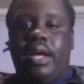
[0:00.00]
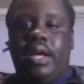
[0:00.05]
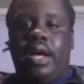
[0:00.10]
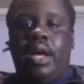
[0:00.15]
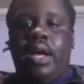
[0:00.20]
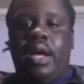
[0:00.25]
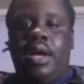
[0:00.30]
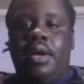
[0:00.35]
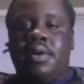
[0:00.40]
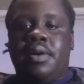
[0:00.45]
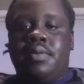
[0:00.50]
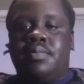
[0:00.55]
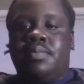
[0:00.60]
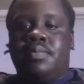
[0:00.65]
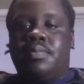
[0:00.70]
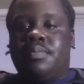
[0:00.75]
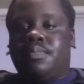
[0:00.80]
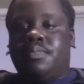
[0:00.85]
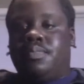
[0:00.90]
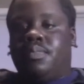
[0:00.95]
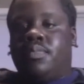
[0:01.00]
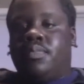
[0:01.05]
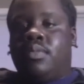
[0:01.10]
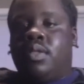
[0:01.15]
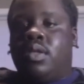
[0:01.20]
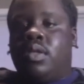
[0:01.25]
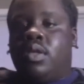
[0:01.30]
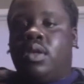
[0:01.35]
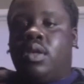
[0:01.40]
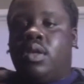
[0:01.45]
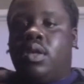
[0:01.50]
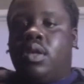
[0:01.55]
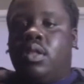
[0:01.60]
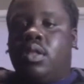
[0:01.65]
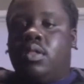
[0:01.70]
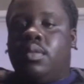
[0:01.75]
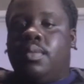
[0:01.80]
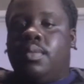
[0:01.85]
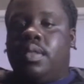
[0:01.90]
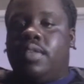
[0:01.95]

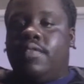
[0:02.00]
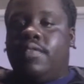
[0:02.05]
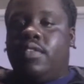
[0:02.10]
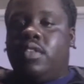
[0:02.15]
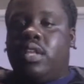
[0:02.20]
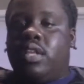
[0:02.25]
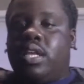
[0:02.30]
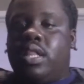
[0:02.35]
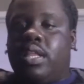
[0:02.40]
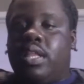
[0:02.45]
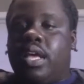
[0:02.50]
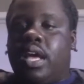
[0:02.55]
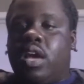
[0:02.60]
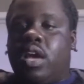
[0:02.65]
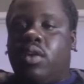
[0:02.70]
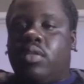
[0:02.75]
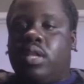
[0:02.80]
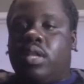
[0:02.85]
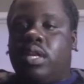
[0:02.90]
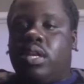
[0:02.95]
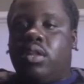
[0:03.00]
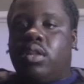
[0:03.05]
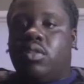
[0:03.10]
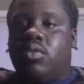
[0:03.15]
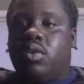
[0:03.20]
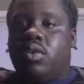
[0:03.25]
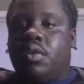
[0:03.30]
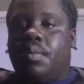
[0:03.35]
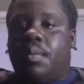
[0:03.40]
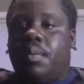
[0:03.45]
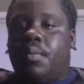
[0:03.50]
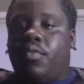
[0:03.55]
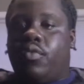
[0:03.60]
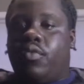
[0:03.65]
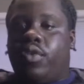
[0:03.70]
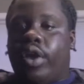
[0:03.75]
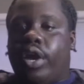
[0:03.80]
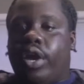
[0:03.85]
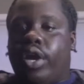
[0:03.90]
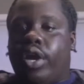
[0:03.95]
Let me see if there's anything else I need to talk about
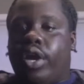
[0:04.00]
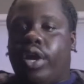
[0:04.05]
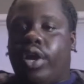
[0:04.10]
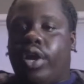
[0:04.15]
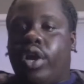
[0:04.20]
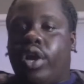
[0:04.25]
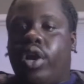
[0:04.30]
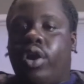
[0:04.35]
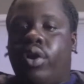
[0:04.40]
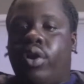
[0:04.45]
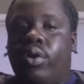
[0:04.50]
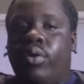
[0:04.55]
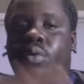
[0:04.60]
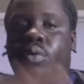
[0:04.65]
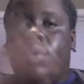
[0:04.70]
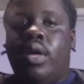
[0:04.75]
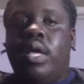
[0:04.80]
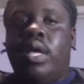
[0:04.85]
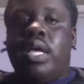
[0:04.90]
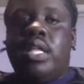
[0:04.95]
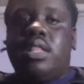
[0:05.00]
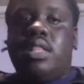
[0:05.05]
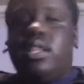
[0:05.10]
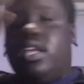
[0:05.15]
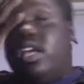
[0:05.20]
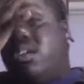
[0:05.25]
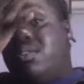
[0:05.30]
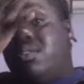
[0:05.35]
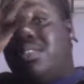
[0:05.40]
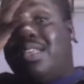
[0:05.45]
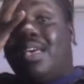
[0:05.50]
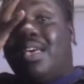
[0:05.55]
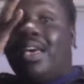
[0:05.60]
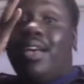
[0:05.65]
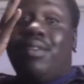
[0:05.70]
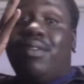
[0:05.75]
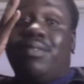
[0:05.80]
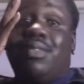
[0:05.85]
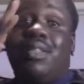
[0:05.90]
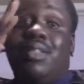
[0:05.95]
before I go. DL
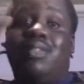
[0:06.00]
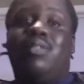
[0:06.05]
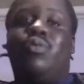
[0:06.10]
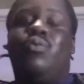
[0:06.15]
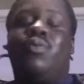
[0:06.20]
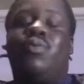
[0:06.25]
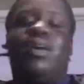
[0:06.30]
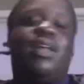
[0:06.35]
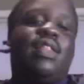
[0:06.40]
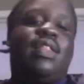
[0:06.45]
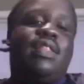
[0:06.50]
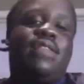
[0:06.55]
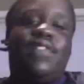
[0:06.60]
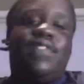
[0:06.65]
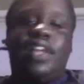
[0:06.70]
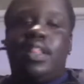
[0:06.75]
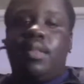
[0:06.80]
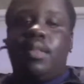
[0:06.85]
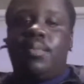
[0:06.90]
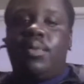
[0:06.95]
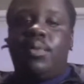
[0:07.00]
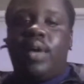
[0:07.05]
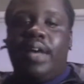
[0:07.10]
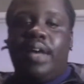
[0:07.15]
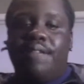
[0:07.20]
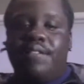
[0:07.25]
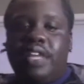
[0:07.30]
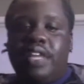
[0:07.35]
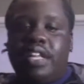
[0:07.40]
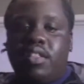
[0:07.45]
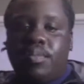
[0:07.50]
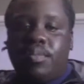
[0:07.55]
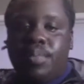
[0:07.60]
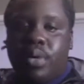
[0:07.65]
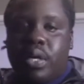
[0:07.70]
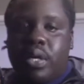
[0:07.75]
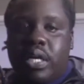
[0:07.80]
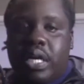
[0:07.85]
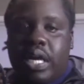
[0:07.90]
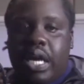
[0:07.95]
Tale Season 1 is available on
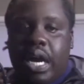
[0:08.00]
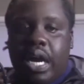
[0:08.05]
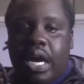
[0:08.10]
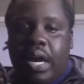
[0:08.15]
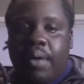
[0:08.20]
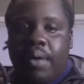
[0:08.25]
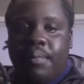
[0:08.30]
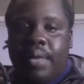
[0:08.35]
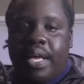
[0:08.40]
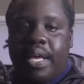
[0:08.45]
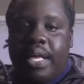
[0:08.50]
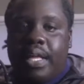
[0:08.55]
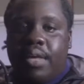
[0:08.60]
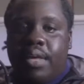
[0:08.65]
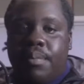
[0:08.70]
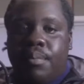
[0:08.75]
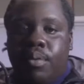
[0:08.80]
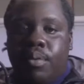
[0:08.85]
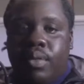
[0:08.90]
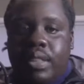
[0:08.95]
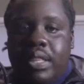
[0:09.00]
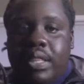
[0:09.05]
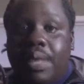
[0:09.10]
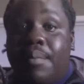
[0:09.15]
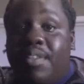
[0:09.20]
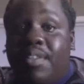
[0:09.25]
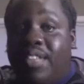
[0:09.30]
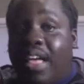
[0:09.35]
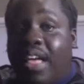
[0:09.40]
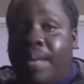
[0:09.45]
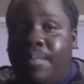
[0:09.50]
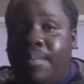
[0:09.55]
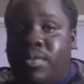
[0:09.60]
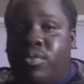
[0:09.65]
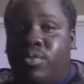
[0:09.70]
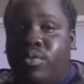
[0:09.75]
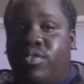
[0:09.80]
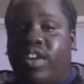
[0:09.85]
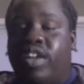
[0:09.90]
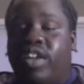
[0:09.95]
Facebook, and some of the
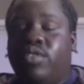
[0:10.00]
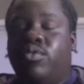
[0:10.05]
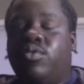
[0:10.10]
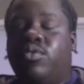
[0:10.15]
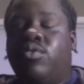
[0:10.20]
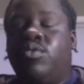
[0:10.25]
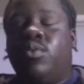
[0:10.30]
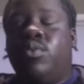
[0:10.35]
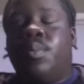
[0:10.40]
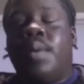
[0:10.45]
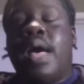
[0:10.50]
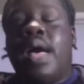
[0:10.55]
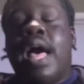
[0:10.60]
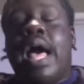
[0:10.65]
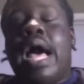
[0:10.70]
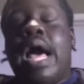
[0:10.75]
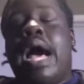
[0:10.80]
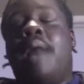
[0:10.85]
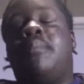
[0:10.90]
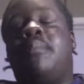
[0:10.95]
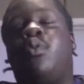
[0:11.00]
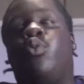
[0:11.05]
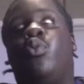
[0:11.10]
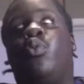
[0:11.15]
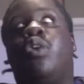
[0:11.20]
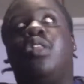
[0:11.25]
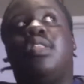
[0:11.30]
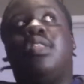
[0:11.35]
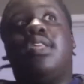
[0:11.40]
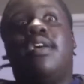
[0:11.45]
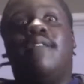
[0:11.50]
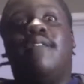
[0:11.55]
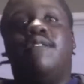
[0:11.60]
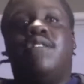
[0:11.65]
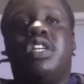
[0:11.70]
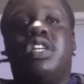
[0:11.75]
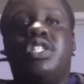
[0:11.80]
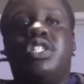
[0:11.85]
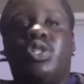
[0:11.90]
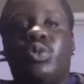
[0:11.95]
episodes are on YouTube. I'm going to
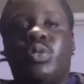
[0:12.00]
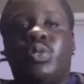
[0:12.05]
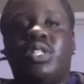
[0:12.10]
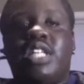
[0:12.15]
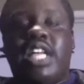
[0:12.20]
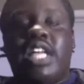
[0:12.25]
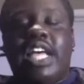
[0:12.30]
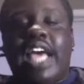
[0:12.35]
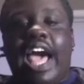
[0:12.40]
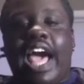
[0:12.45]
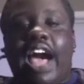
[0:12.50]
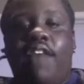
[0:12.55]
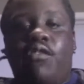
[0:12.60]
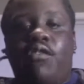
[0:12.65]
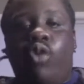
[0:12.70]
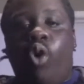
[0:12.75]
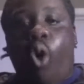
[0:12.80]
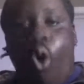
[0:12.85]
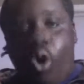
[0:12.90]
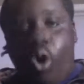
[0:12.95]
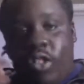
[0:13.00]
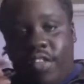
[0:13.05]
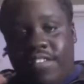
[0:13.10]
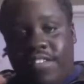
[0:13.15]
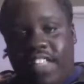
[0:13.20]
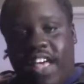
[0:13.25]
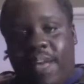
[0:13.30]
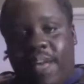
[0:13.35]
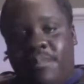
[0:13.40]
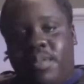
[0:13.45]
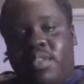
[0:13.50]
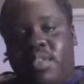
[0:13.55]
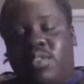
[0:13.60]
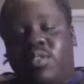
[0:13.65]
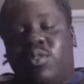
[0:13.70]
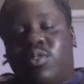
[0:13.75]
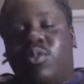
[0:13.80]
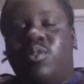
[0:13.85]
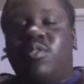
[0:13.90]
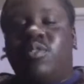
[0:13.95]
eventually have all of the
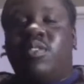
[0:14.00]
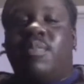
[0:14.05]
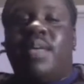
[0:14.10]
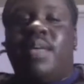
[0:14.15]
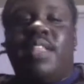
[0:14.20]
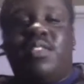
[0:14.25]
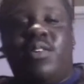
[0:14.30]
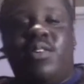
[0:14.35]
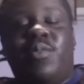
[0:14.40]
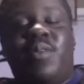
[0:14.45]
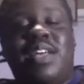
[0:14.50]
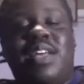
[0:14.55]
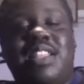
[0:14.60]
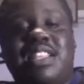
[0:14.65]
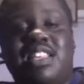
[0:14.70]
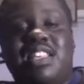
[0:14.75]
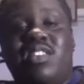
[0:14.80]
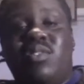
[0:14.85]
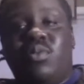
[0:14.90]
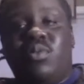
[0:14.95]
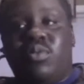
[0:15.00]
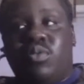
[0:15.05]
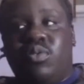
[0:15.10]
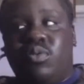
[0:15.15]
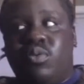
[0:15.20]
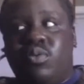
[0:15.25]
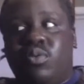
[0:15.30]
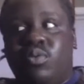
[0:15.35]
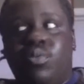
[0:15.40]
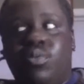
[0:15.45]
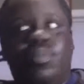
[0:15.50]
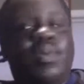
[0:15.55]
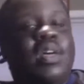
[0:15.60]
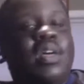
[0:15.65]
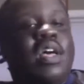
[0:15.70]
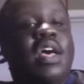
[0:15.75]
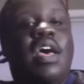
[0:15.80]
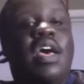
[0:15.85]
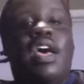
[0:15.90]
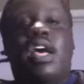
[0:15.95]
episodes make their way to YouTube.
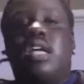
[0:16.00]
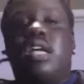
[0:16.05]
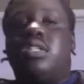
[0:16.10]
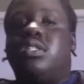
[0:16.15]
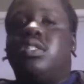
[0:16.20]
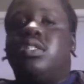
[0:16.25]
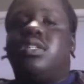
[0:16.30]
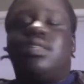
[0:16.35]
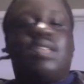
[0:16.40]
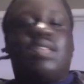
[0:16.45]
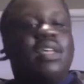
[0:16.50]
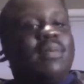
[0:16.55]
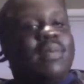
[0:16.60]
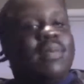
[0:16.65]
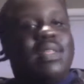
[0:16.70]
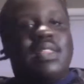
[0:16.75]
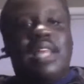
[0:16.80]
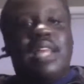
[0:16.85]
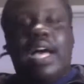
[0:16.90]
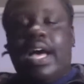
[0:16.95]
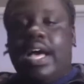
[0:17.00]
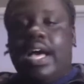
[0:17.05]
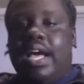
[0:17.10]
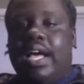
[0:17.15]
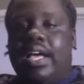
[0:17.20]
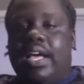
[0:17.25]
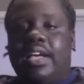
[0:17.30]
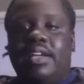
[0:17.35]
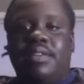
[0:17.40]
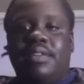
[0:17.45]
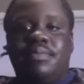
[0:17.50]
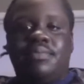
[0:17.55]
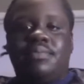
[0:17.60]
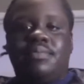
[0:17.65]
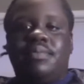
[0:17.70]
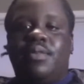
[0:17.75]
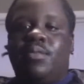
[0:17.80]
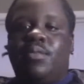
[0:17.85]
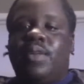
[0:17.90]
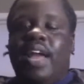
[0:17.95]
Just give me time.
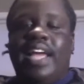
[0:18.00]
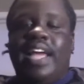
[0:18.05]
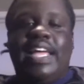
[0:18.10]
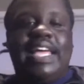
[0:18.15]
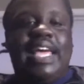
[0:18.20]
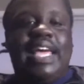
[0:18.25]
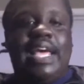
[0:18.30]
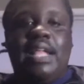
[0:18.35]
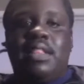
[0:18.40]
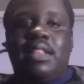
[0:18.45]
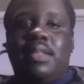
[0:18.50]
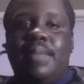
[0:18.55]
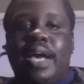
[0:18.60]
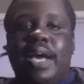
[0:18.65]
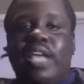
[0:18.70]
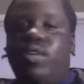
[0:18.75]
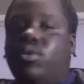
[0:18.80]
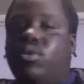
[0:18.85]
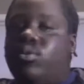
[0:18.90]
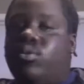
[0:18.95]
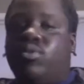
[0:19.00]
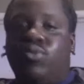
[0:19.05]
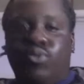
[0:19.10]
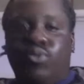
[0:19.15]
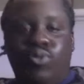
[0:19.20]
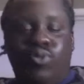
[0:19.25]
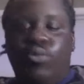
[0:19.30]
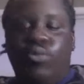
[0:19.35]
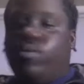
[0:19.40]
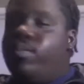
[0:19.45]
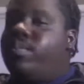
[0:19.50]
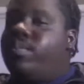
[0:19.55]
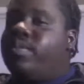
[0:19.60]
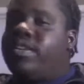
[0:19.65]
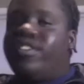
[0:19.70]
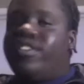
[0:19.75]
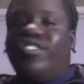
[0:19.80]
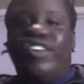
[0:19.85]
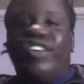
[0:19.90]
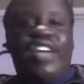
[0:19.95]
When I get into my YouTube
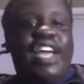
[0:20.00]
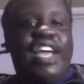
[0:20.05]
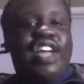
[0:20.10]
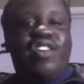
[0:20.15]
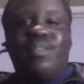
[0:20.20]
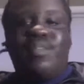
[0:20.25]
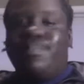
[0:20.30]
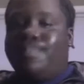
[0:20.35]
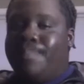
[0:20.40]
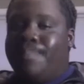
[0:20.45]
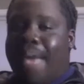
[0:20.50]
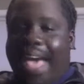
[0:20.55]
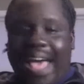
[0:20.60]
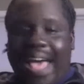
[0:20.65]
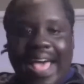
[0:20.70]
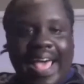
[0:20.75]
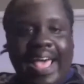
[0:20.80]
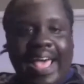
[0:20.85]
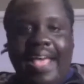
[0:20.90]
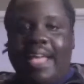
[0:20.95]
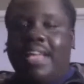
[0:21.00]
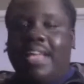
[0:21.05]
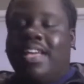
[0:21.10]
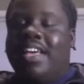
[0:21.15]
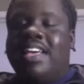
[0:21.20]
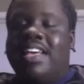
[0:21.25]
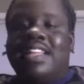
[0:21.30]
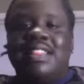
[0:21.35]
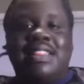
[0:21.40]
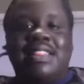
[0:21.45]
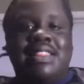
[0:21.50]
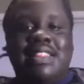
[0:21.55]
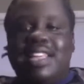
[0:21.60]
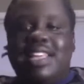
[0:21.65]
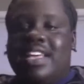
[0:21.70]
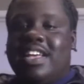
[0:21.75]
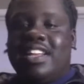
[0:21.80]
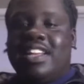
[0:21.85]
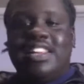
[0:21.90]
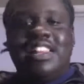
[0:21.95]
creator bag,
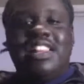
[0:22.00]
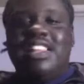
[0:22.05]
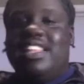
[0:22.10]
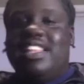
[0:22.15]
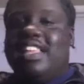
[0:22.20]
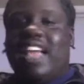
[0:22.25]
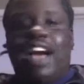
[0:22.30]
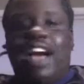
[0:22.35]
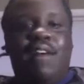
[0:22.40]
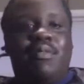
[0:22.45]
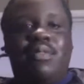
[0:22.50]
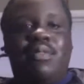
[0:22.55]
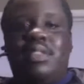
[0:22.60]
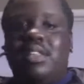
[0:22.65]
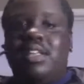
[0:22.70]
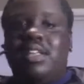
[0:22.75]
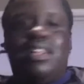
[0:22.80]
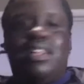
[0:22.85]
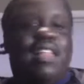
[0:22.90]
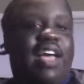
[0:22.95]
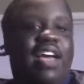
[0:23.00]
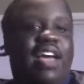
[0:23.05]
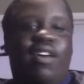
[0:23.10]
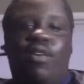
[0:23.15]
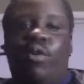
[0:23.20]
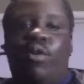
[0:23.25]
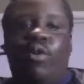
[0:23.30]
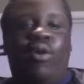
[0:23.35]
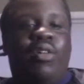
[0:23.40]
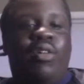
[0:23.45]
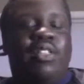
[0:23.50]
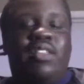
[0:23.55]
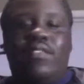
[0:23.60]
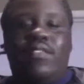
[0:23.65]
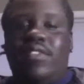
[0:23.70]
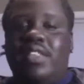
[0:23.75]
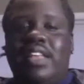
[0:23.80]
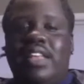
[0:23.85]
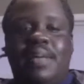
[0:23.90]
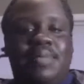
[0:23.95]
then y'all will see like all
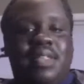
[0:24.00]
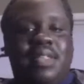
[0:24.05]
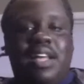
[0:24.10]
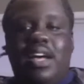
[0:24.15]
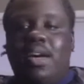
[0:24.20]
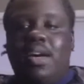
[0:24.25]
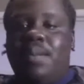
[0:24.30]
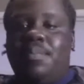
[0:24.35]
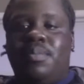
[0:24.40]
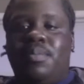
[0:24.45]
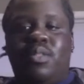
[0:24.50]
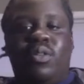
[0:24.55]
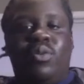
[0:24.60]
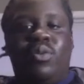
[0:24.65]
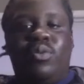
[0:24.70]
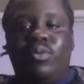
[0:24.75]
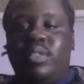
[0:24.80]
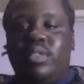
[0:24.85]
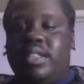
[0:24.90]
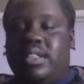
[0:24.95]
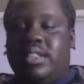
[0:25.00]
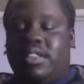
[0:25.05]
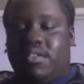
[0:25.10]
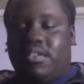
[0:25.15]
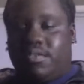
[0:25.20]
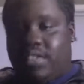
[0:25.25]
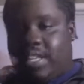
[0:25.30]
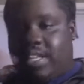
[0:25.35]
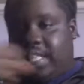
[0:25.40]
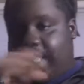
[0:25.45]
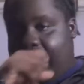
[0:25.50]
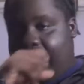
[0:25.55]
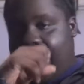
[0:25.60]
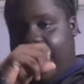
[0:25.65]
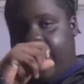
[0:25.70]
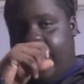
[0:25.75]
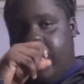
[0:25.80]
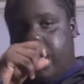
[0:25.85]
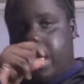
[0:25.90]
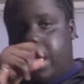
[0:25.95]
different types of uploads and stuff like
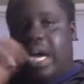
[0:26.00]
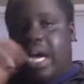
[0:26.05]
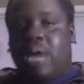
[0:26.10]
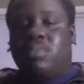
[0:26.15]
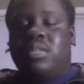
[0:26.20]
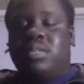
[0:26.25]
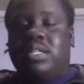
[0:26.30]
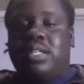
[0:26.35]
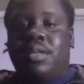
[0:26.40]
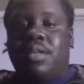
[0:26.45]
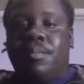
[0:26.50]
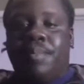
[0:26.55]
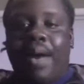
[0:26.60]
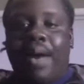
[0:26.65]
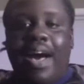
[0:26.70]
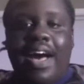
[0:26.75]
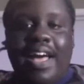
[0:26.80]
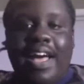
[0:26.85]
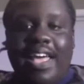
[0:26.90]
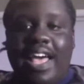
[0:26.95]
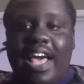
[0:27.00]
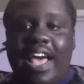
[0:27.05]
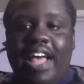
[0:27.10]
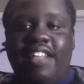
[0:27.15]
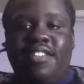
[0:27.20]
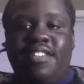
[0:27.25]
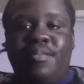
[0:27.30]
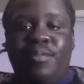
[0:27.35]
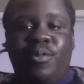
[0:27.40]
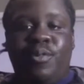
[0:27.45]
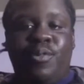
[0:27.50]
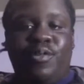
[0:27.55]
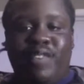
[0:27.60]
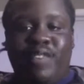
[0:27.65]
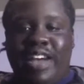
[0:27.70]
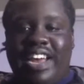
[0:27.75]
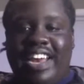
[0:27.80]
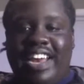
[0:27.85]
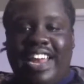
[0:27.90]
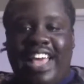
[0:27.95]
that. I'm just in podcast mode
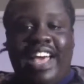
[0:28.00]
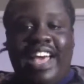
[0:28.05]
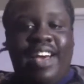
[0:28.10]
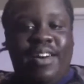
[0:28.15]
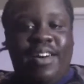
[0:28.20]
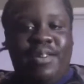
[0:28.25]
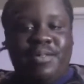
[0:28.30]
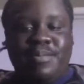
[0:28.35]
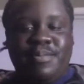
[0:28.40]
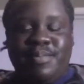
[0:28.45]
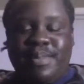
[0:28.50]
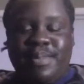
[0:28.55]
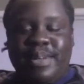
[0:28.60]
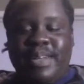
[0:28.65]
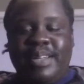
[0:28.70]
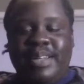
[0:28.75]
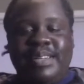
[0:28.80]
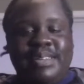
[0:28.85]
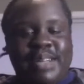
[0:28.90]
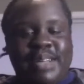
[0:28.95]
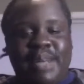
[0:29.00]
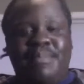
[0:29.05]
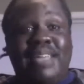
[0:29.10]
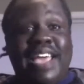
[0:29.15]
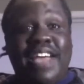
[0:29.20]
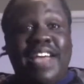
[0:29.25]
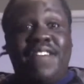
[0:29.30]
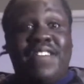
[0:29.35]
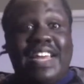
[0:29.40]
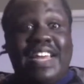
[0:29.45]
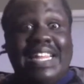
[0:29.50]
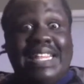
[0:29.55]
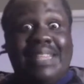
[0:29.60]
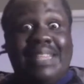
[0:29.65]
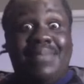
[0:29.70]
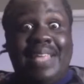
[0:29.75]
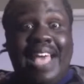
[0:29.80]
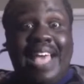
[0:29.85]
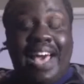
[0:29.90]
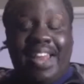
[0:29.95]
right now, but I'm getting ready to
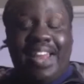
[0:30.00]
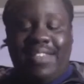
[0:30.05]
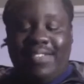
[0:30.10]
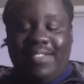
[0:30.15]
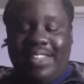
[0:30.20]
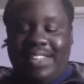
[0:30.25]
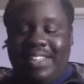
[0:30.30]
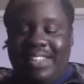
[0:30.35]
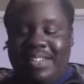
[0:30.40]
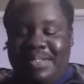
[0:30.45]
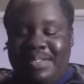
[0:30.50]
be out of it.